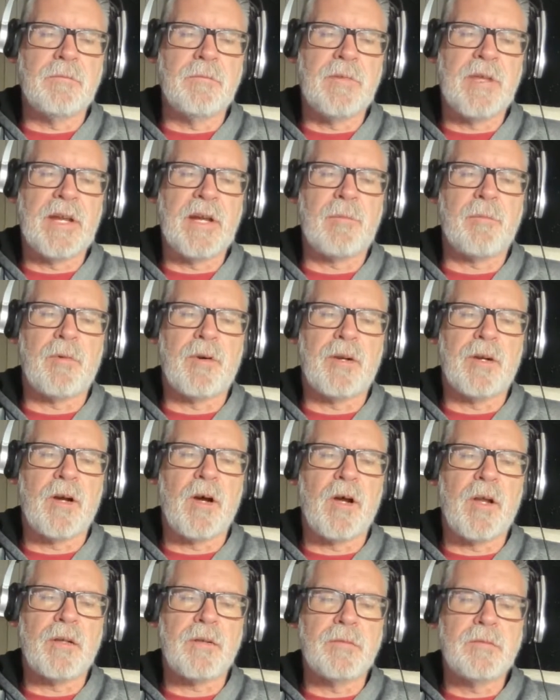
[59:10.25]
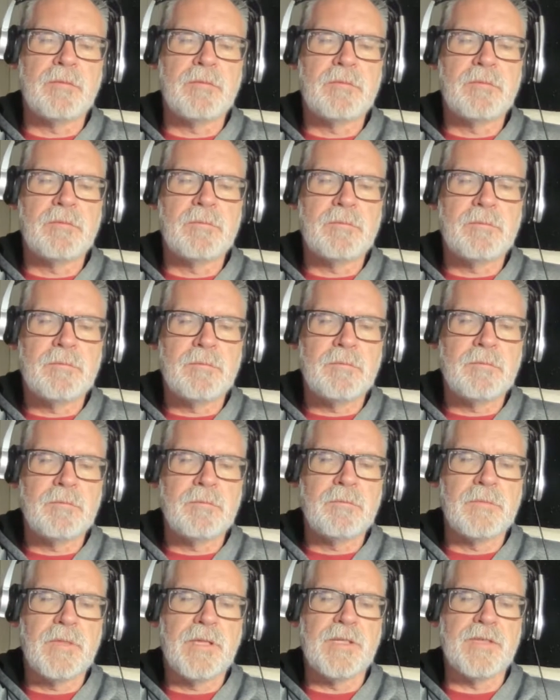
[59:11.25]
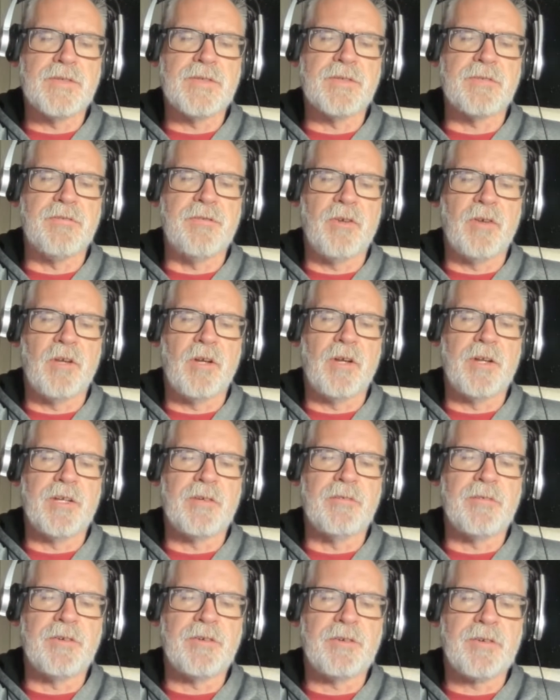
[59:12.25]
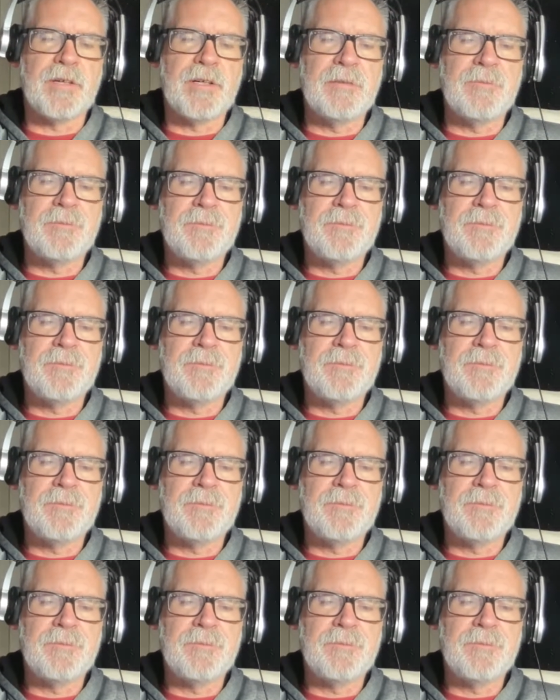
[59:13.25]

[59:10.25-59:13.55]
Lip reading: that I bring on is the full-on infantry.